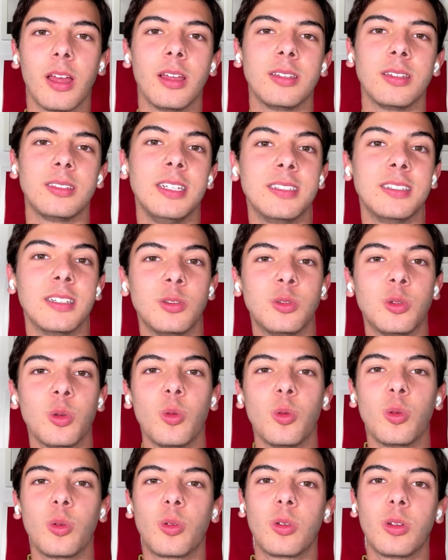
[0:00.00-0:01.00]
season
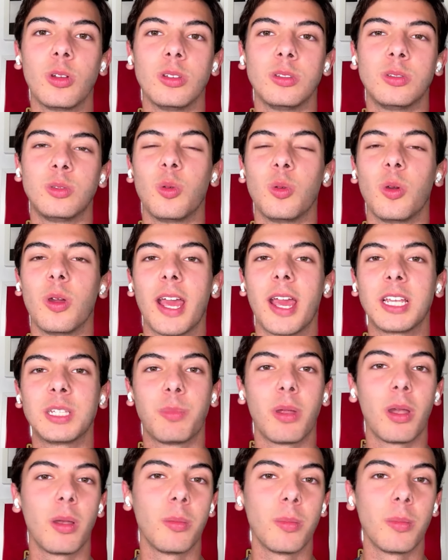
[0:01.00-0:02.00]
to
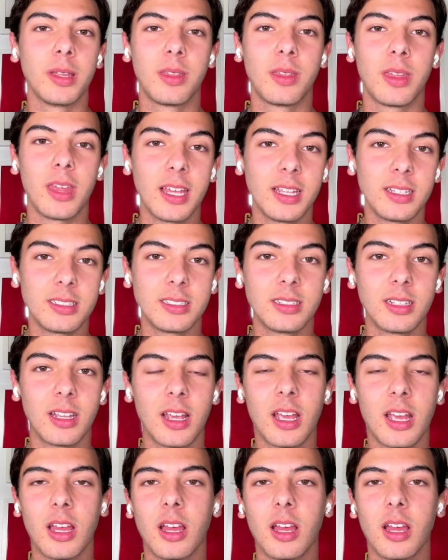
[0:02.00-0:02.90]
experiment things,